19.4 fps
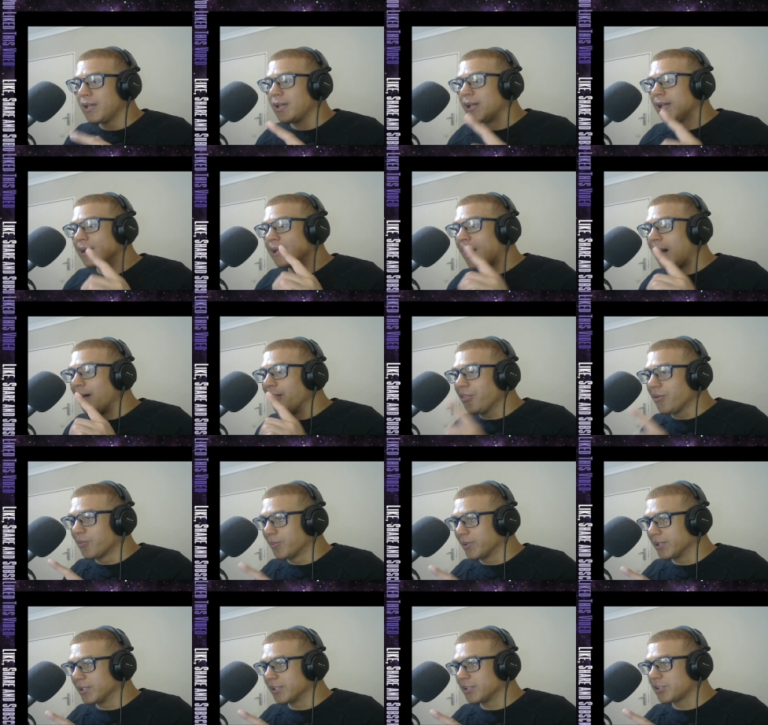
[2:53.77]
In other
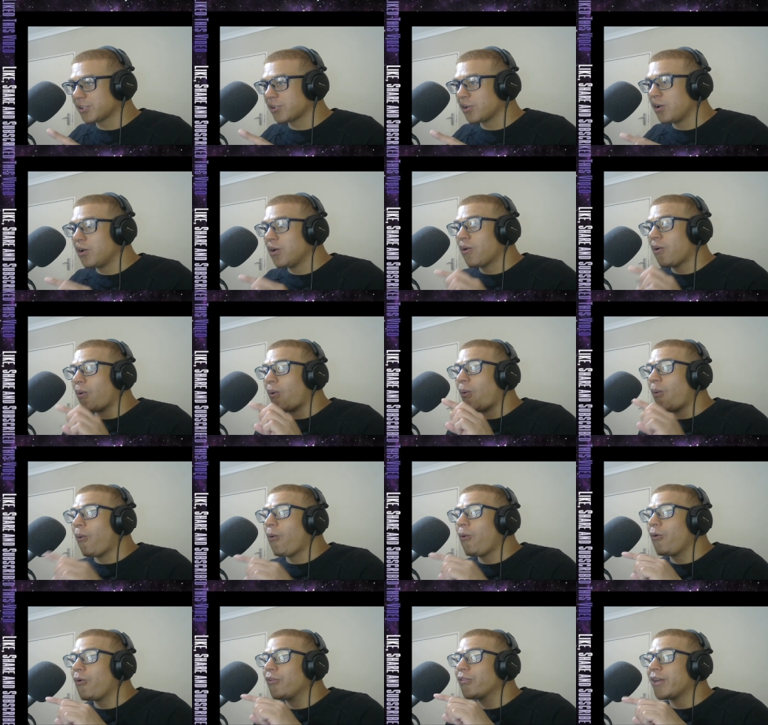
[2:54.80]
words,
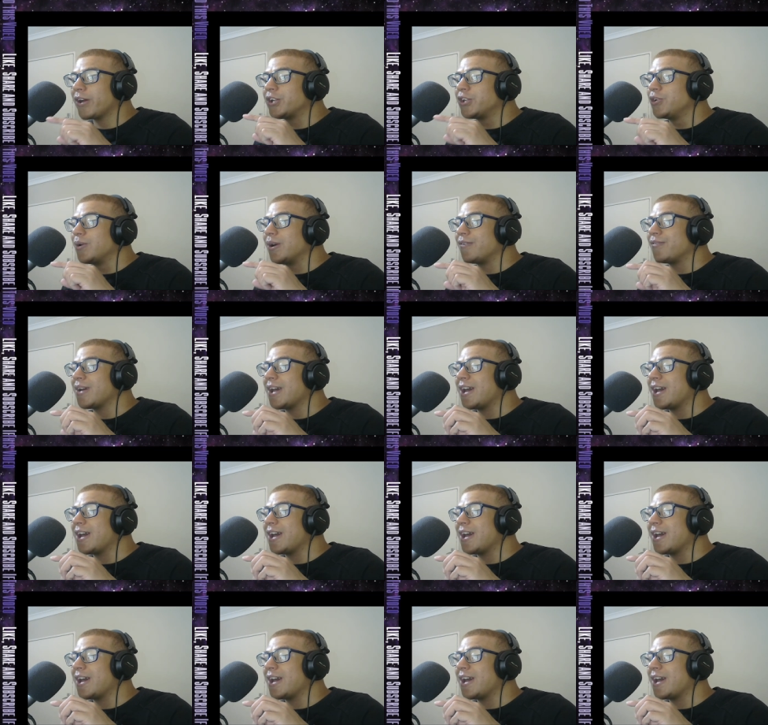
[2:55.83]
all that you have